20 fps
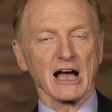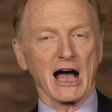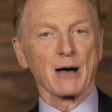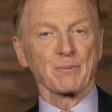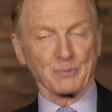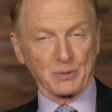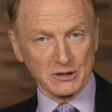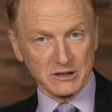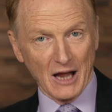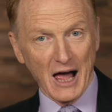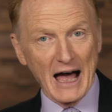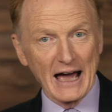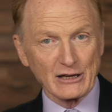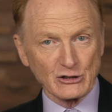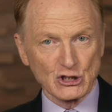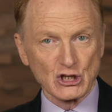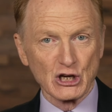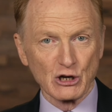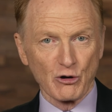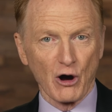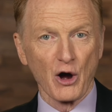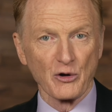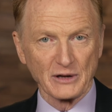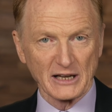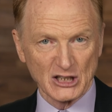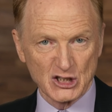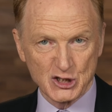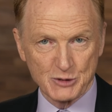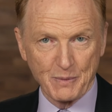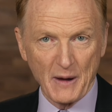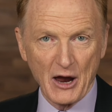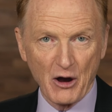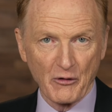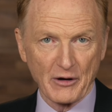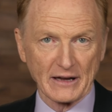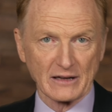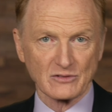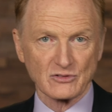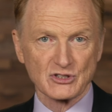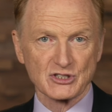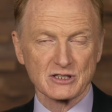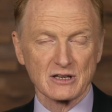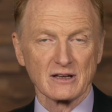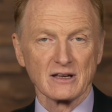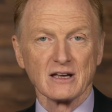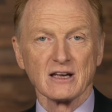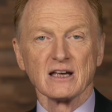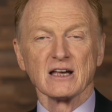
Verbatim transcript: Apply it to your own experience.